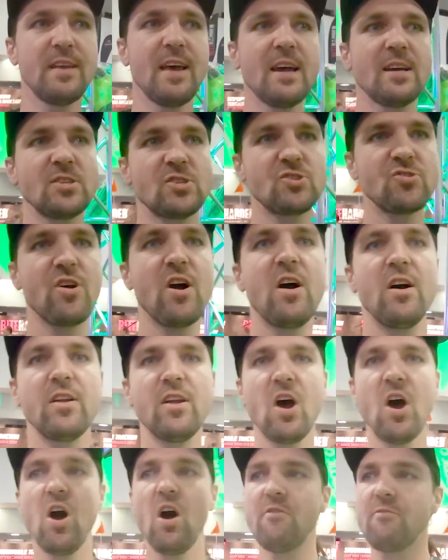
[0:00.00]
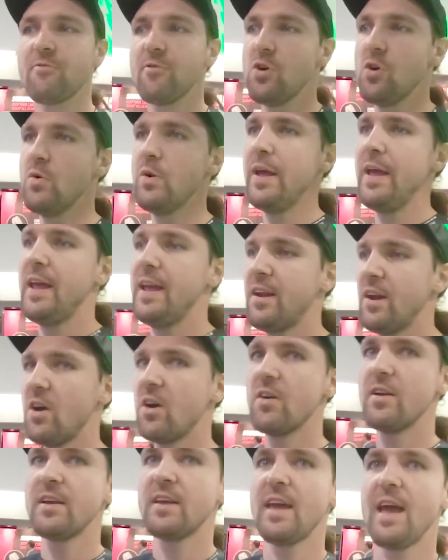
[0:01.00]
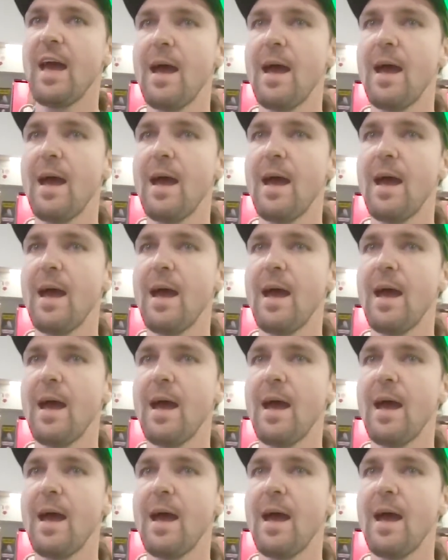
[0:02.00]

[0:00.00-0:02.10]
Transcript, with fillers: Textron off-road and Arctic